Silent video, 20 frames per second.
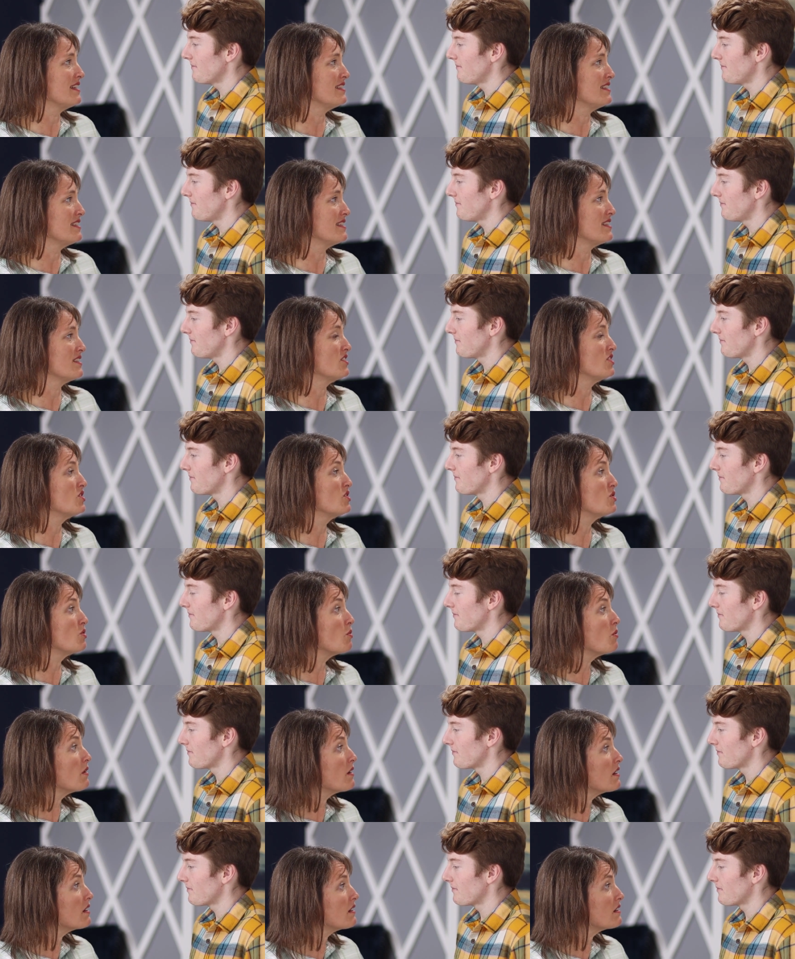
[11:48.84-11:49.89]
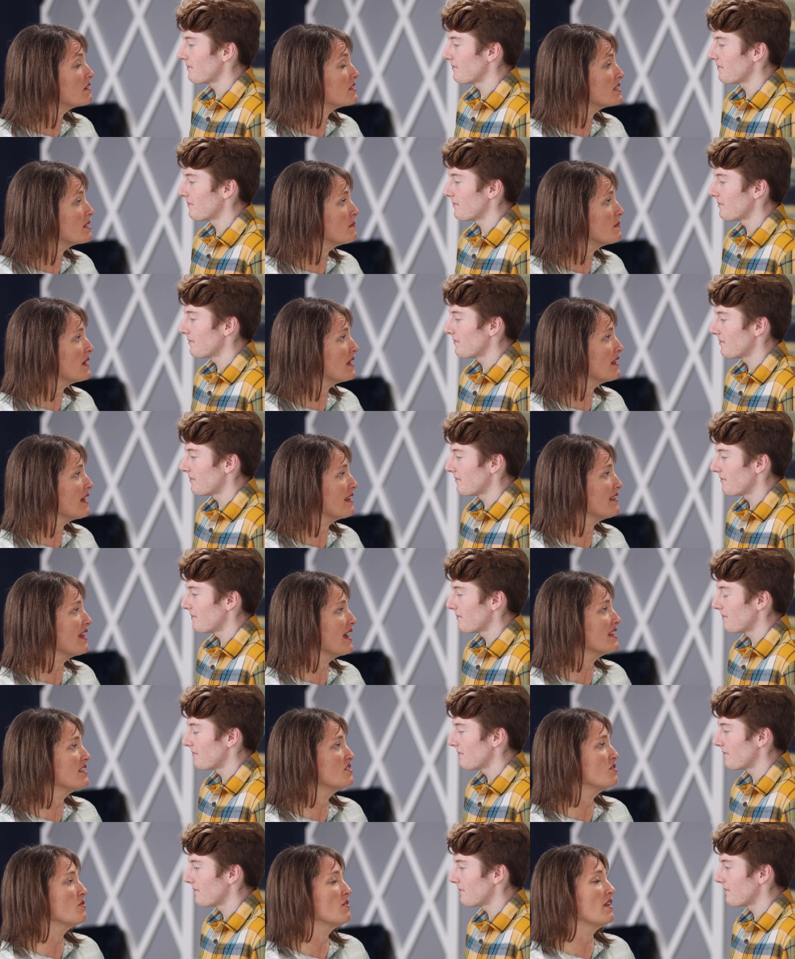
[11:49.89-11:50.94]
Speaker 1: get to the store or something like
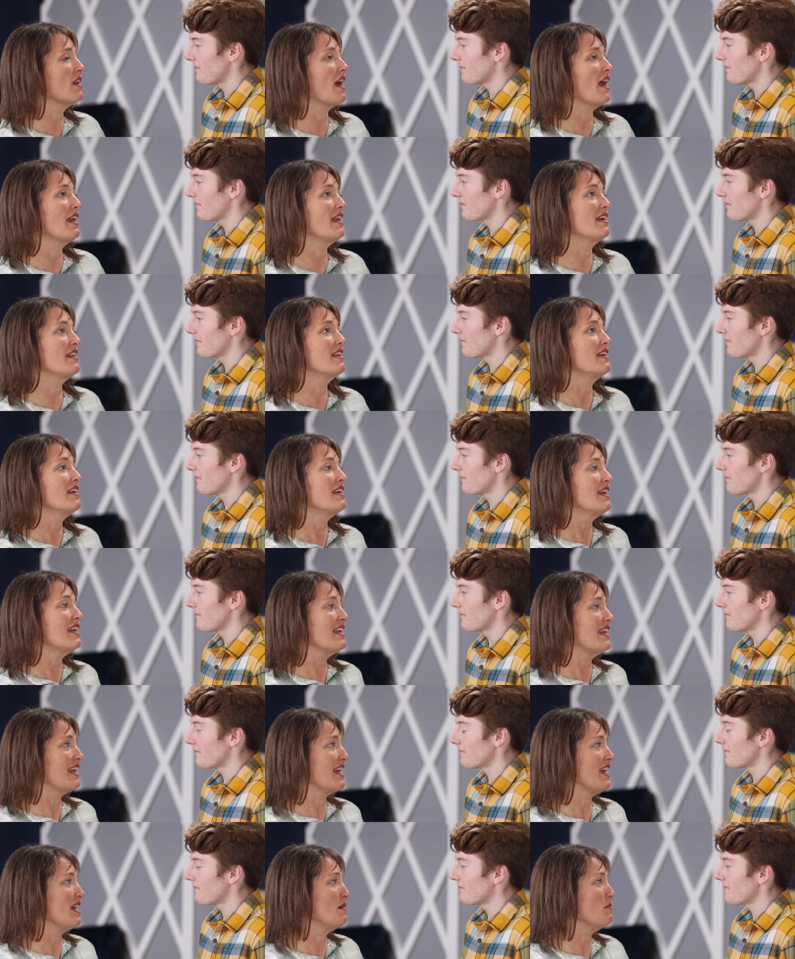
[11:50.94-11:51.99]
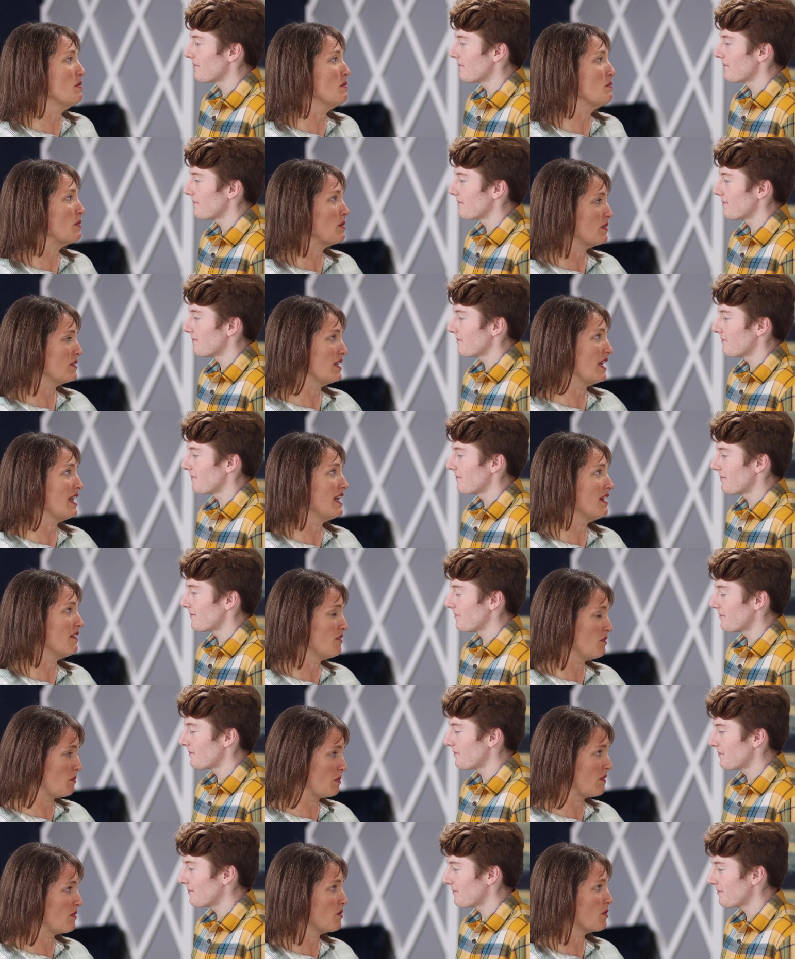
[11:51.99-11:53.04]
that so that I could get him a birthday
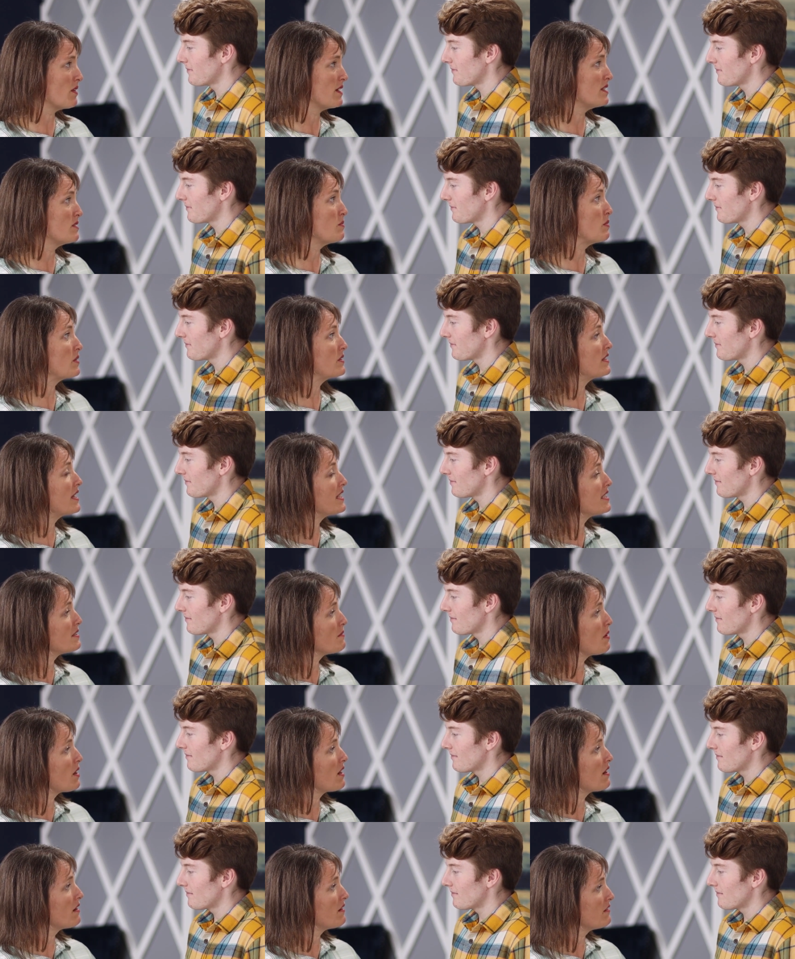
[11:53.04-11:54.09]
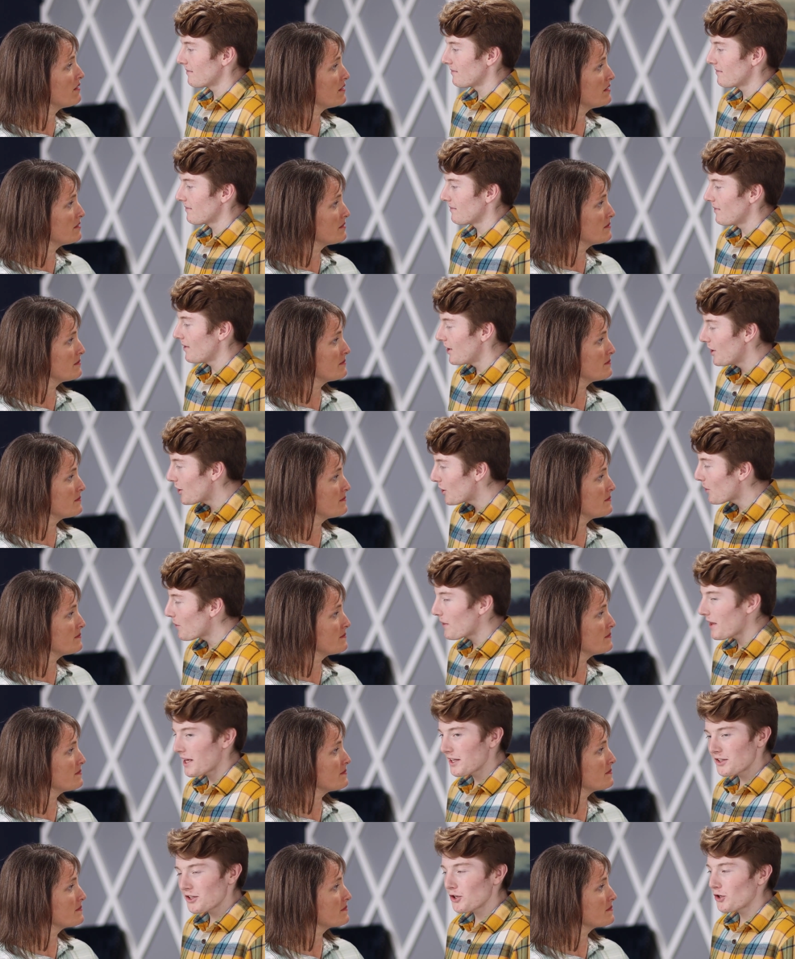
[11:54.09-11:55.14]
gift before his birthday tomorrow? You know,
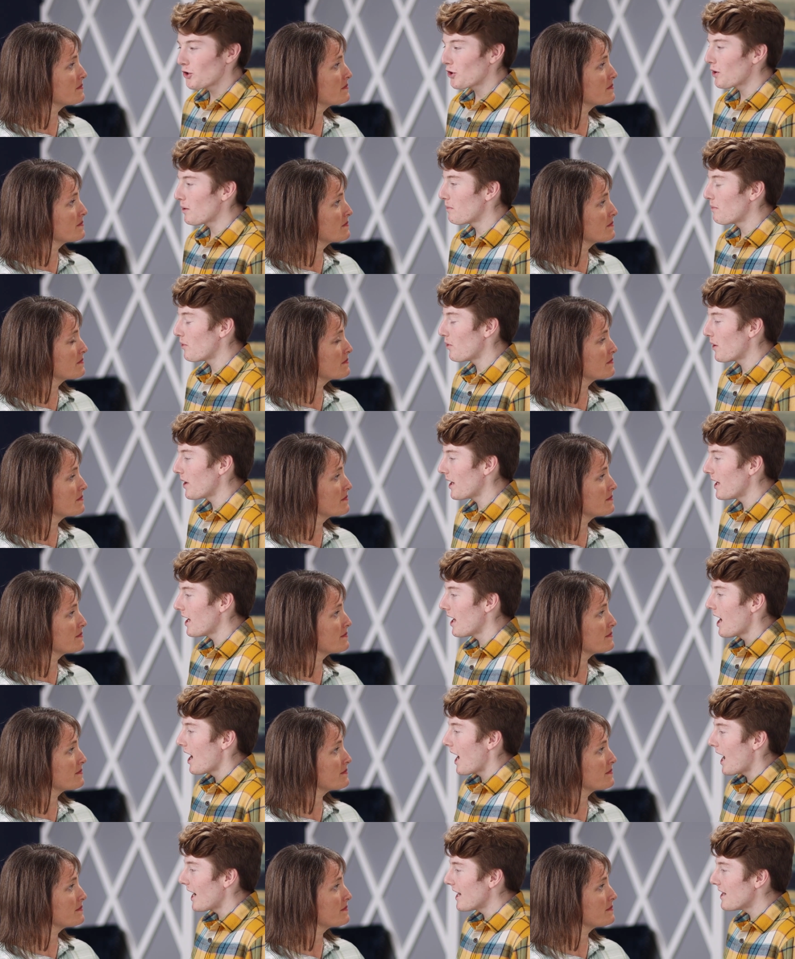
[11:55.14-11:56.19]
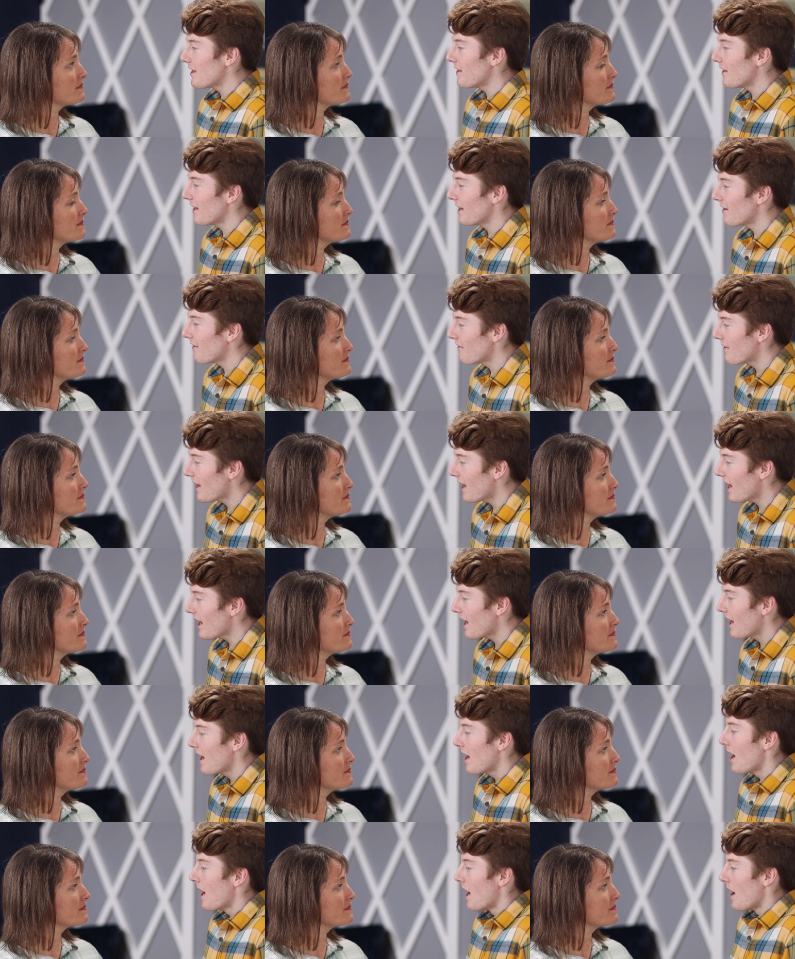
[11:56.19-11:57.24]
Speaker 2: that's a good point. I didn't think of
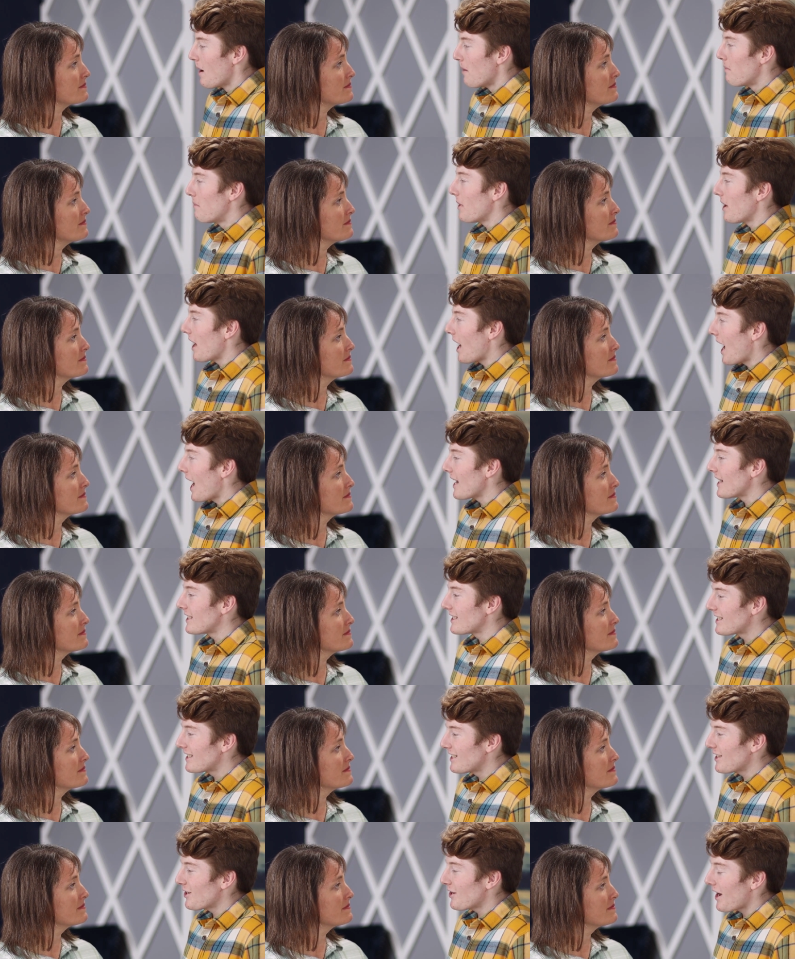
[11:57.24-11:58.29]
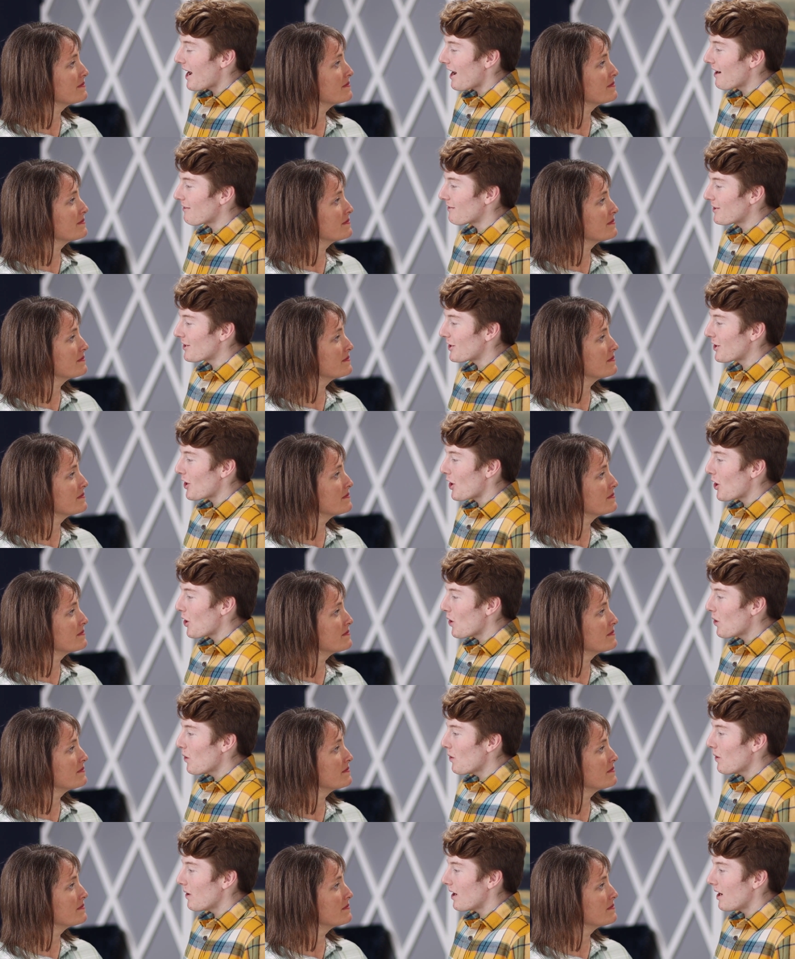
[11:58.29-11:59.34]
that, but I still have to
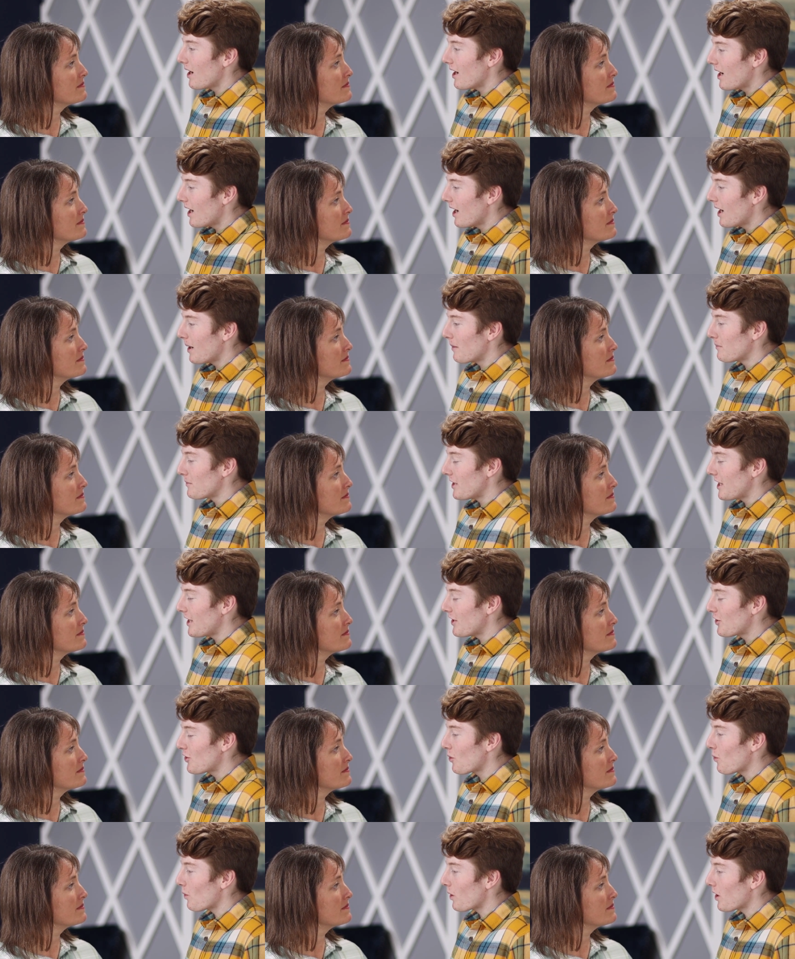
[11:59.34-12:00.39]
go um, into